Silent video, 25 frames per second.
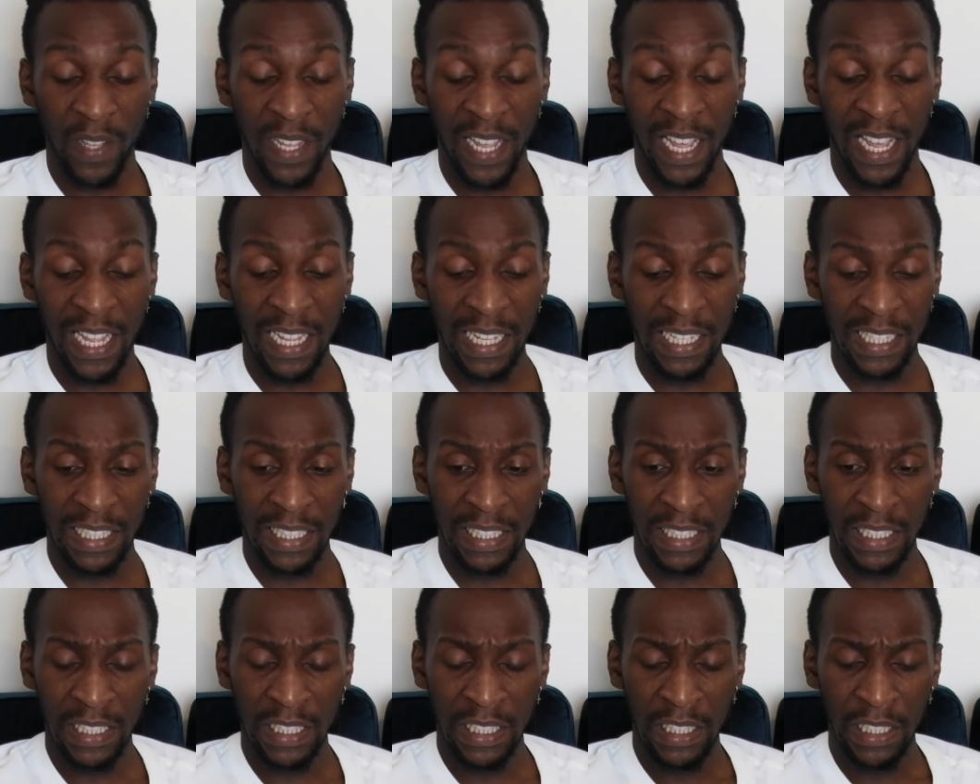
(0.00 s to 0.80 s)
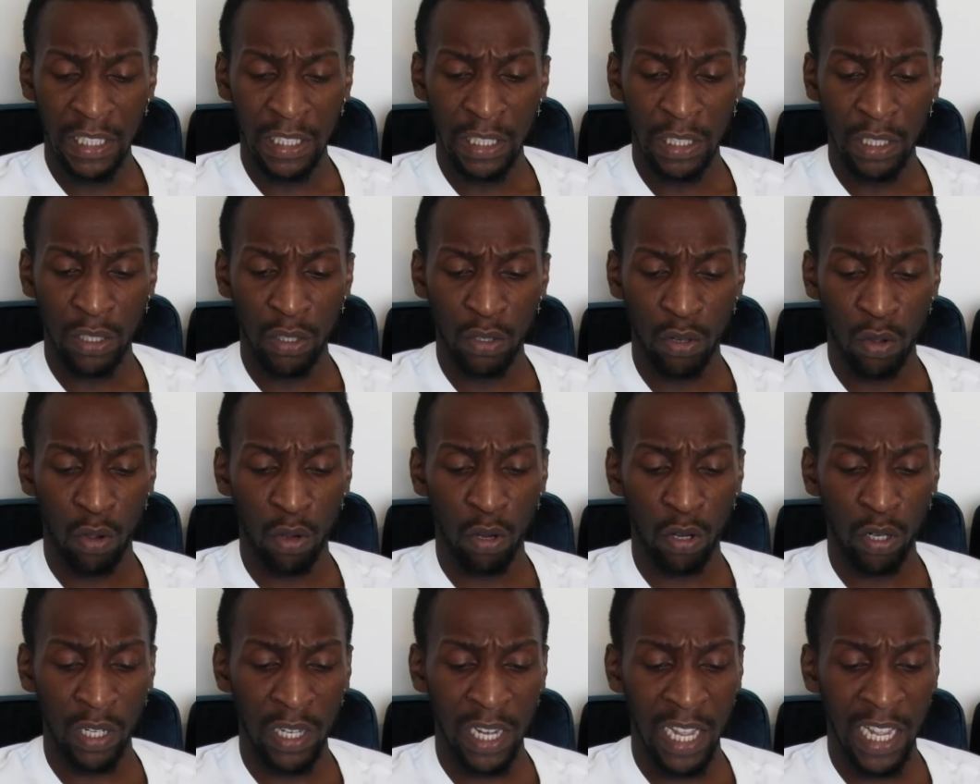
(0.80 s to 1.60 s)
yeah,
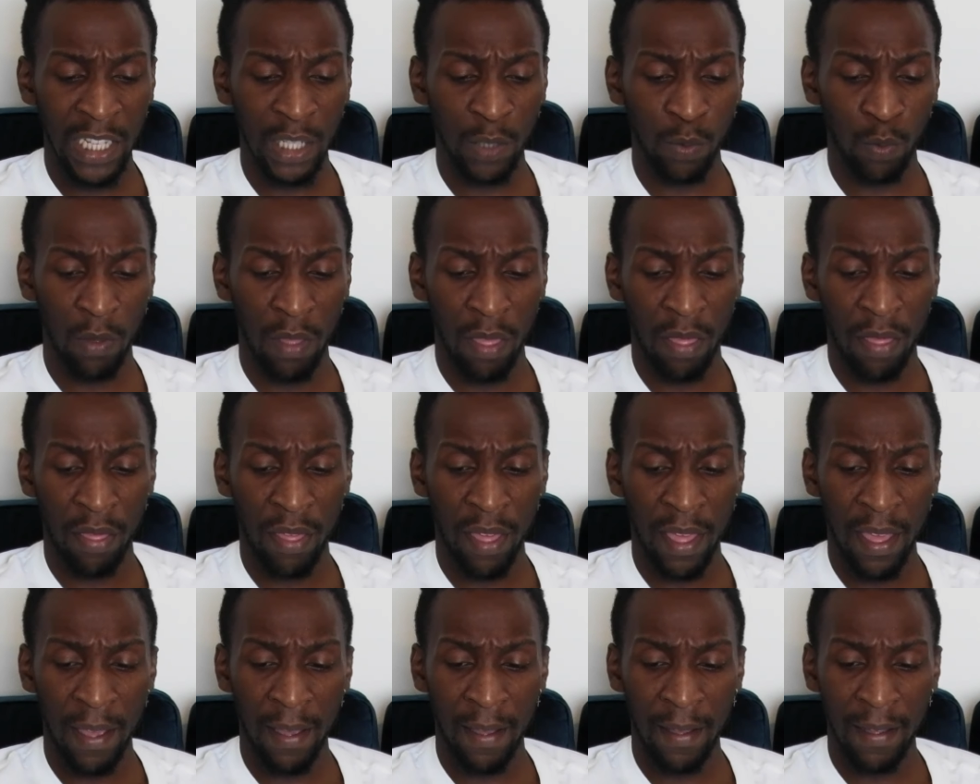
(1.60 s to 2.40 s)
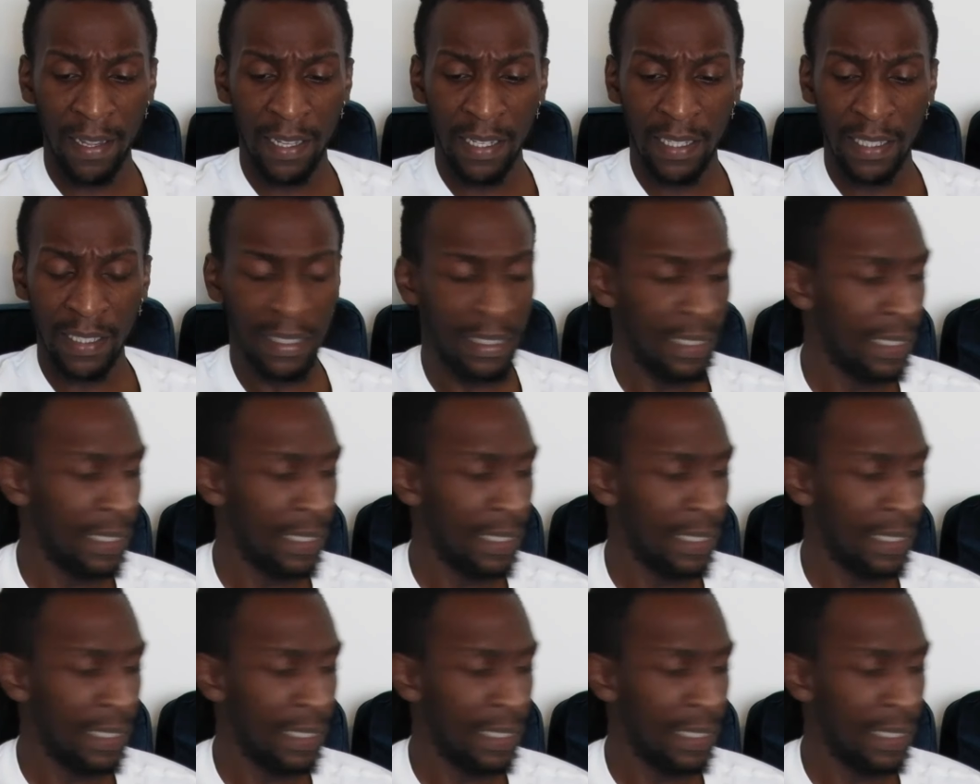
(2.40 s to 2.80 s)
not a nice one there.